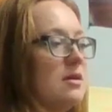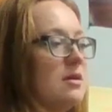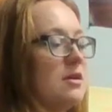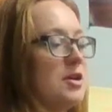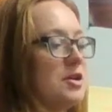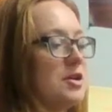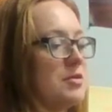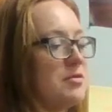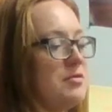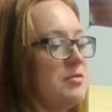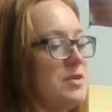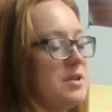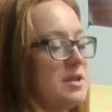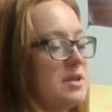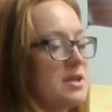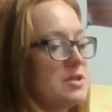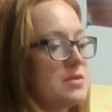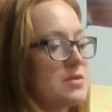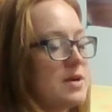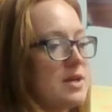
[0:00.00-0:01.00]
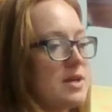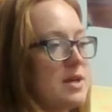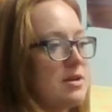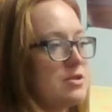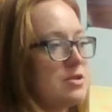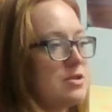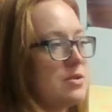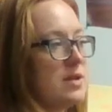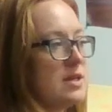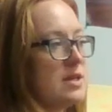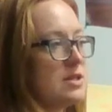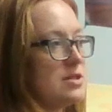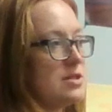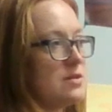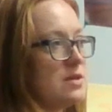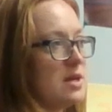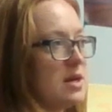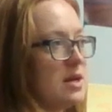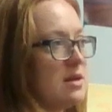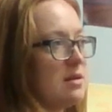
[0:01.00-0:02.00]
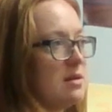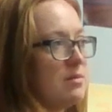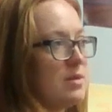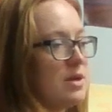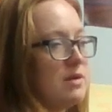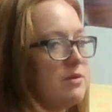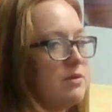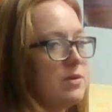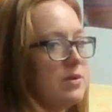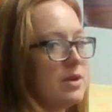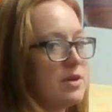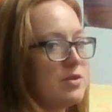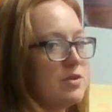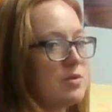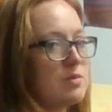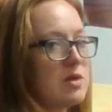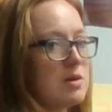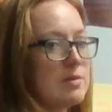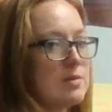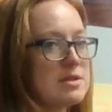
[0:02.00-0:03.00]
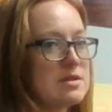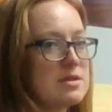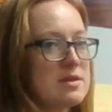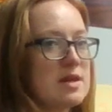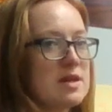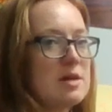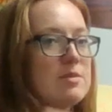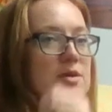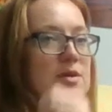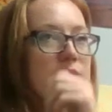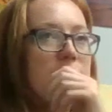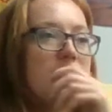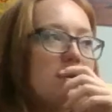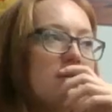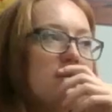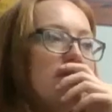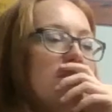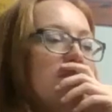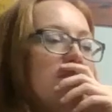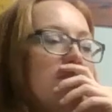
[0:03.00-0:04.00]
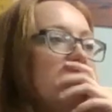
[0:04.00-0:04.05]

are your feelings right now? Don't answer yet. I'm gonna give you another moment to think about that.